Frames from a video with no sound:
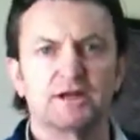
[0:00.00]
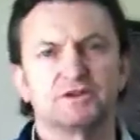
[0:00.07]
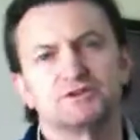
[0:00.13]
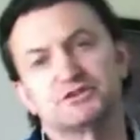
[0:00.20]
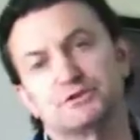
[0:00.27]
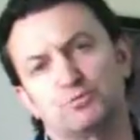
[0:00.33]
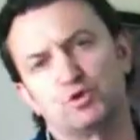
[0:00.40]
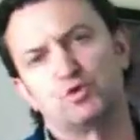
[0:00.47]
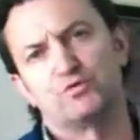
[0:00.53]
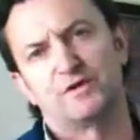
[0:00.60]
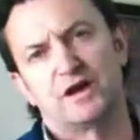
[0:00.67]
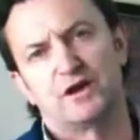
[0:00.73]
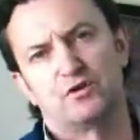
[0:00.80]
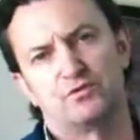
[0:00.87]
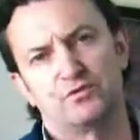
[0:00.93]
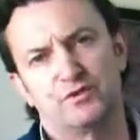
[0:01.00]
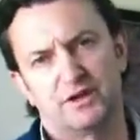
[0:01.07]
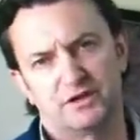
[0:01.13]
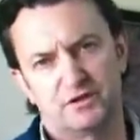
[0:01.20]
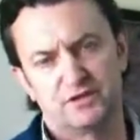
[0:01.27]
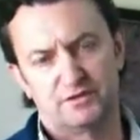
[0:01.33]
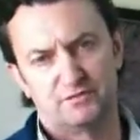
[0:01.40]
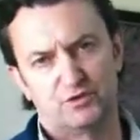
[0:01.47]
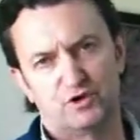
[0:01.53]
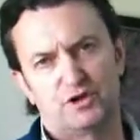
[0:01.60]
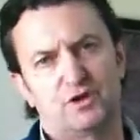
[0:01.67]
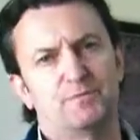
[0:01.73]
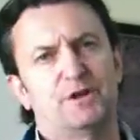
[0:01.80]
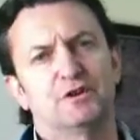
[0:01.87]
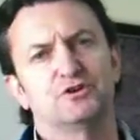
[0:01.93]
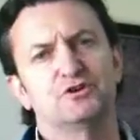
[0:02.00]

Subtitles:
just a ball valve, and converting it back